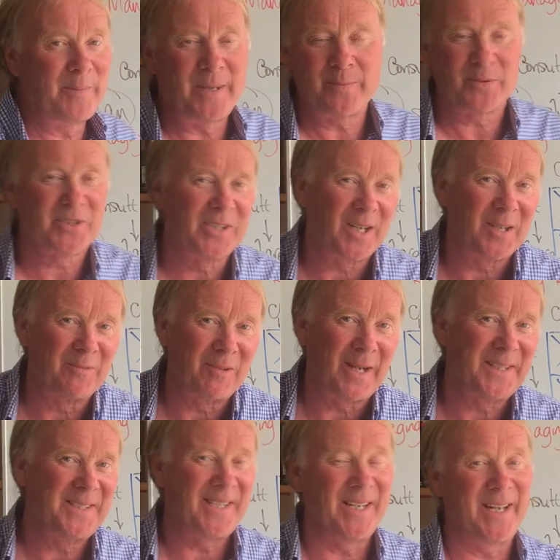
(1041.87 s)
people start
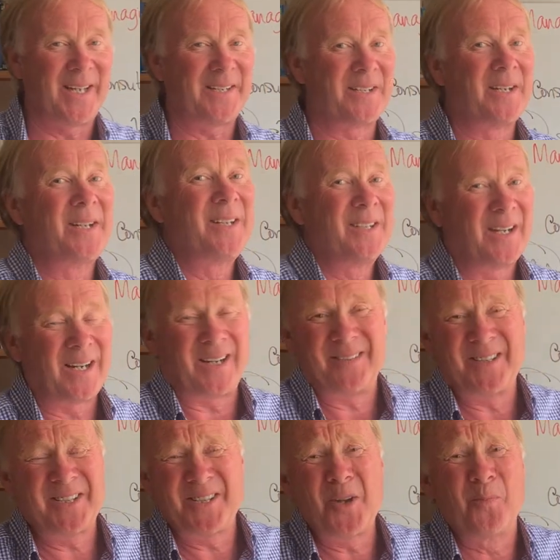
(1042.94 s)
writing it,
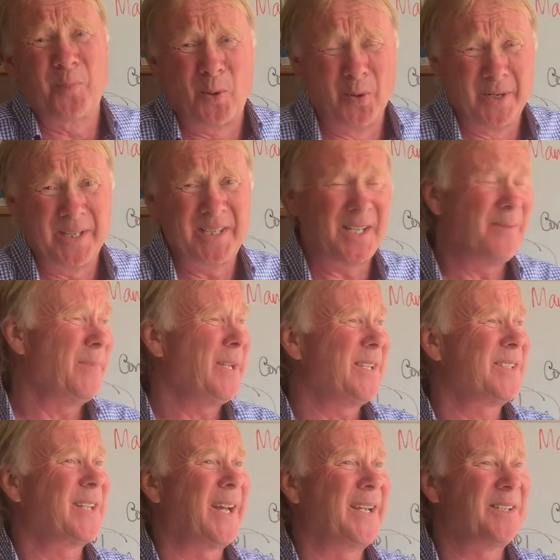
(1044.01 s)
there's no point in me
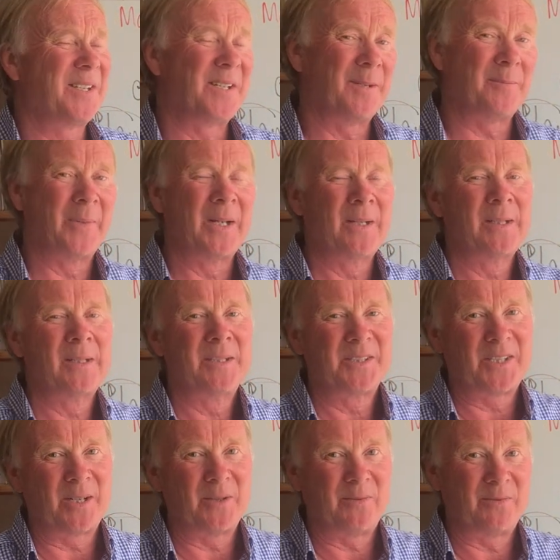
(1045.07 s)
saying to them,
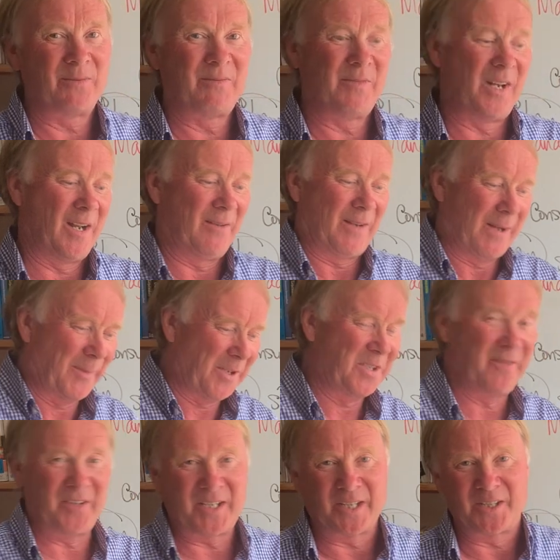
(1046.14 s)
so, you know, how much
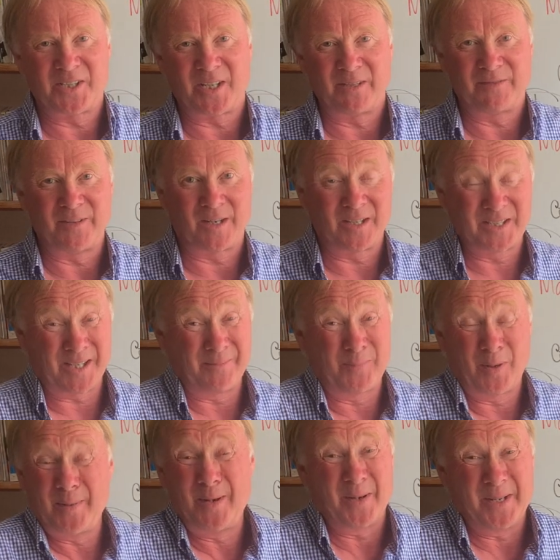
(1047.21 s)
have you done so far? Because I'm
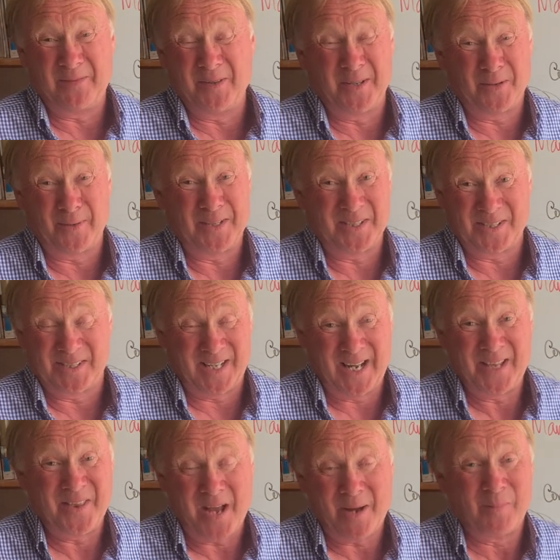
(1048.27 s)
probably not even going to
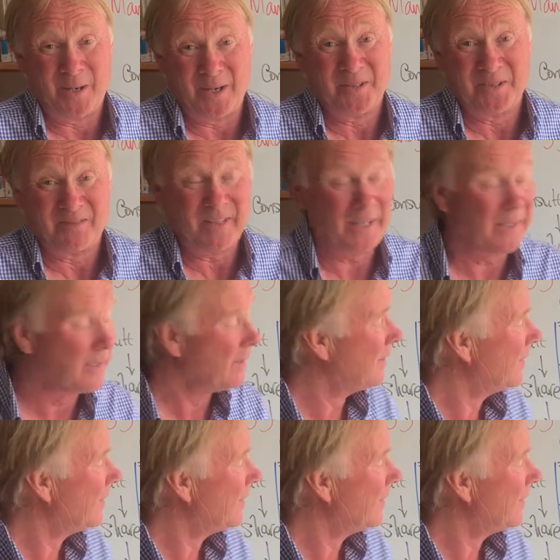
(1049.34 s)
understand that part of it.